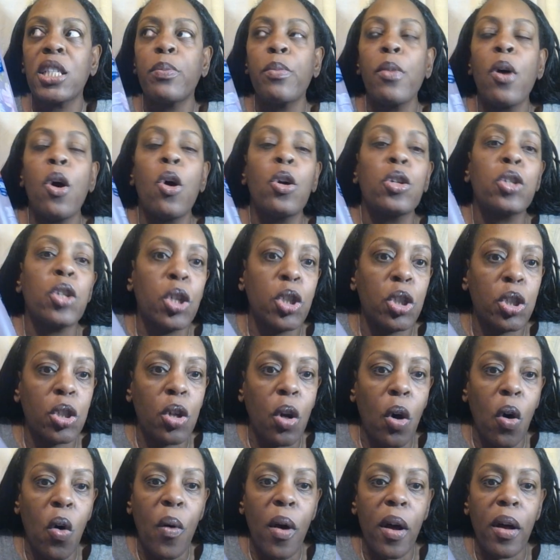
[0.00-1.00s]
so
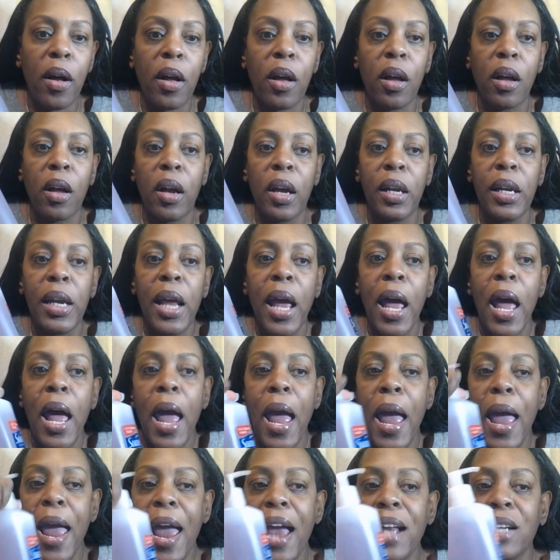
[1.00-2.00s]
good and
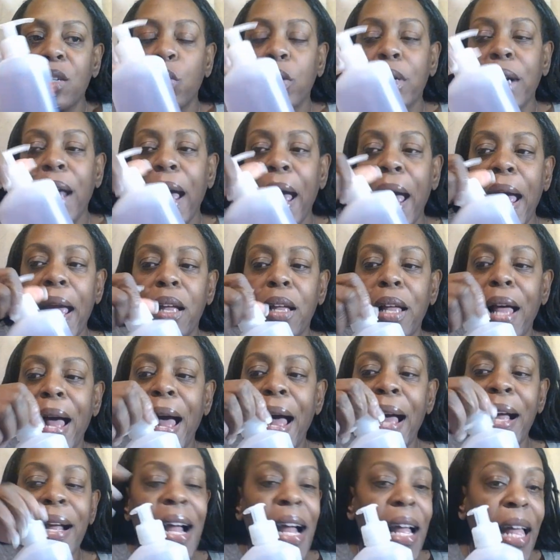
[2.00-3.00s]
when I I got I
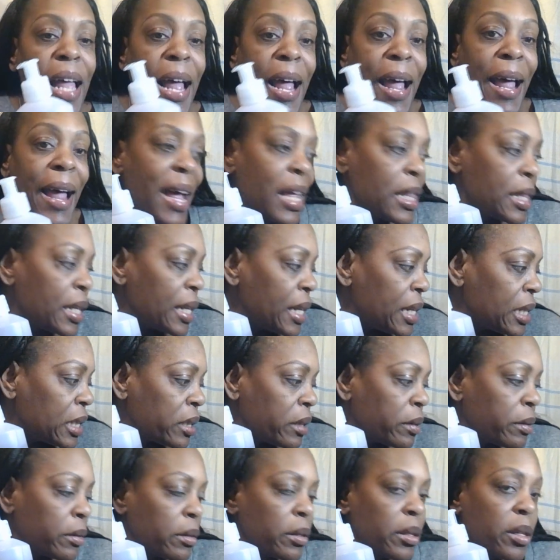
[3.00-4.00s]
had these in the
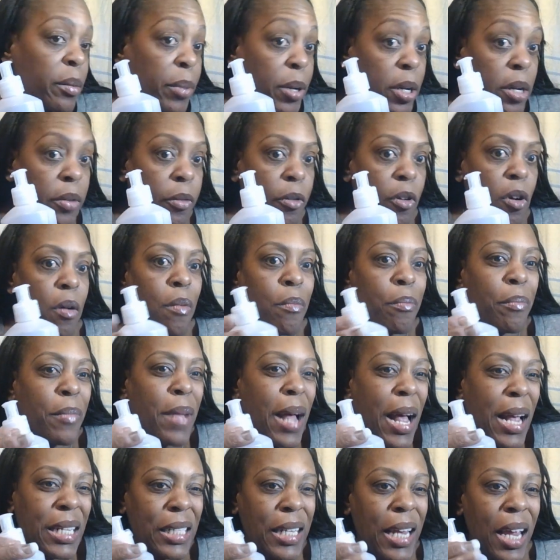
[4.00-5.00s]
beauty room I say
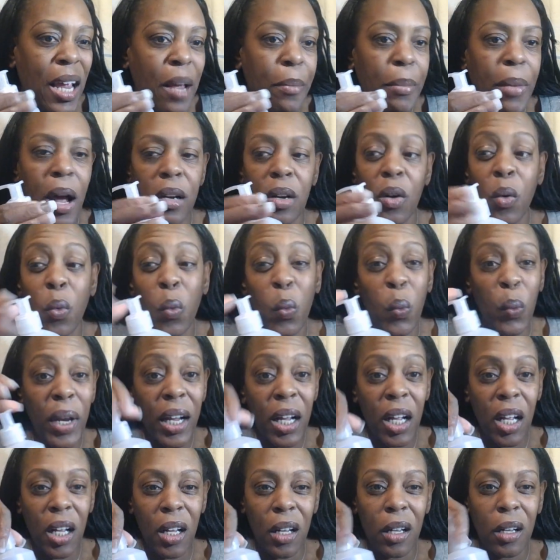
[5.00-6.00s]
about a week
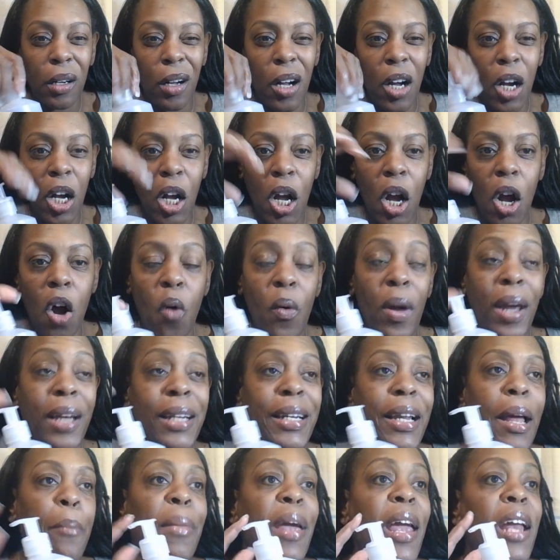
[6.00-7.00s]
ago and I made
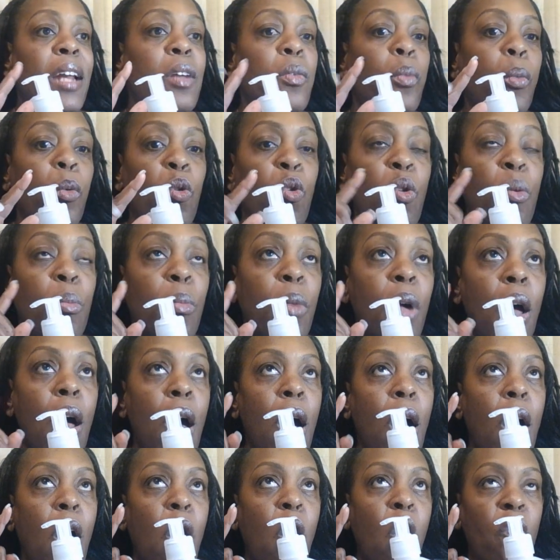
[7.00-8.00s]
room over
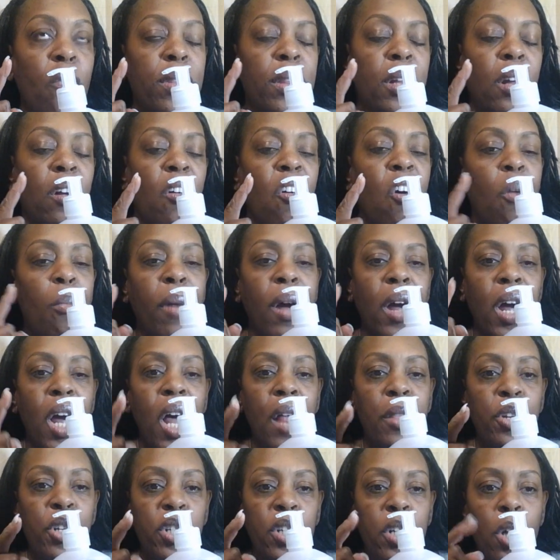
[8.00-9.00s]
there on my other
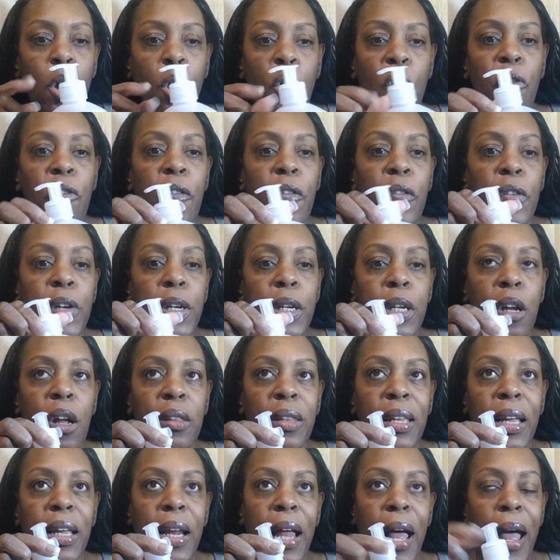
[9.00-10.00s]
shelf you know that I
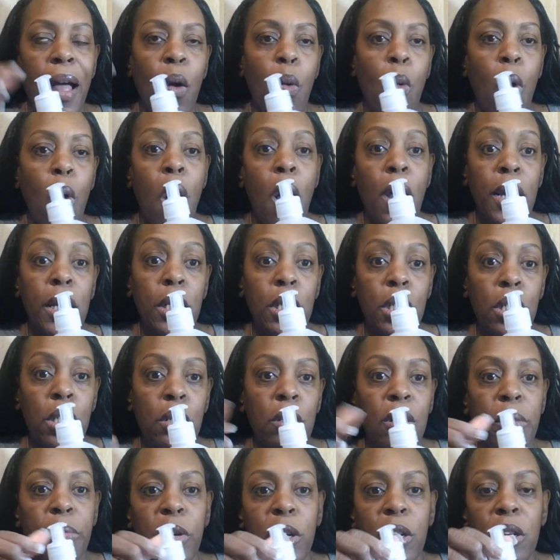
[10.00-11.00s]
walk into the beauty
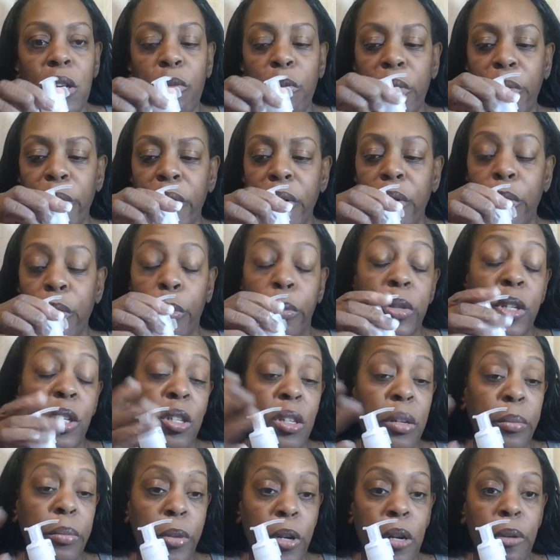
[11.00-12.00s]
room to the beauty
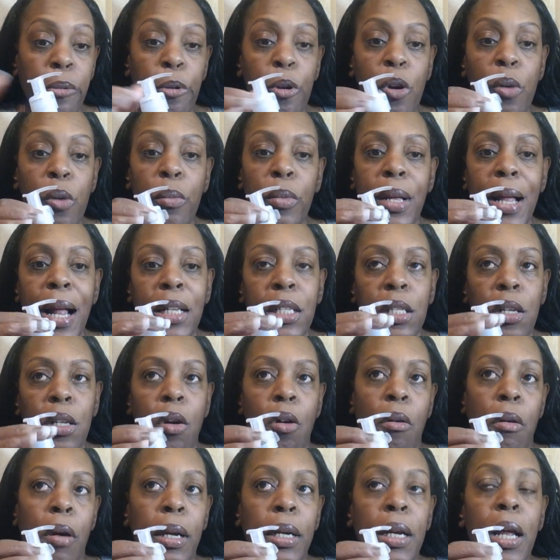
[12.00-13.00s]
room that's on
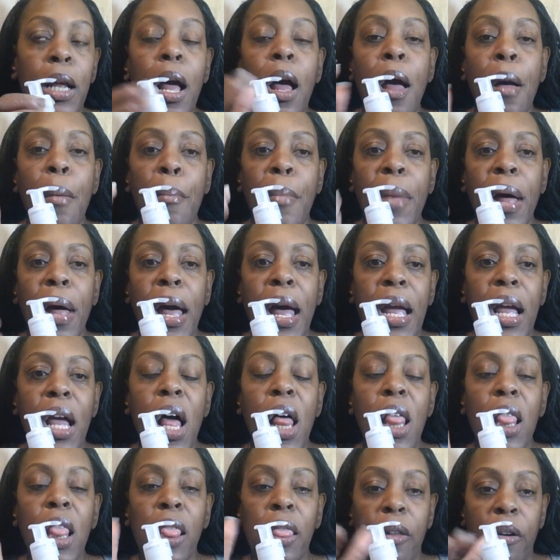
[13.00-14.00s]
my
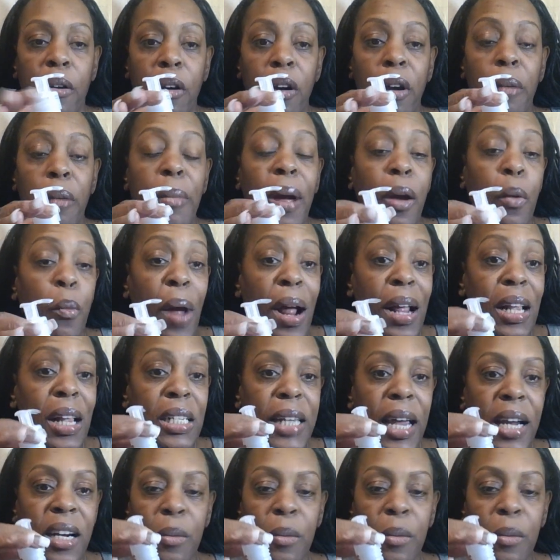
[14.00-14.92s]
my right side of me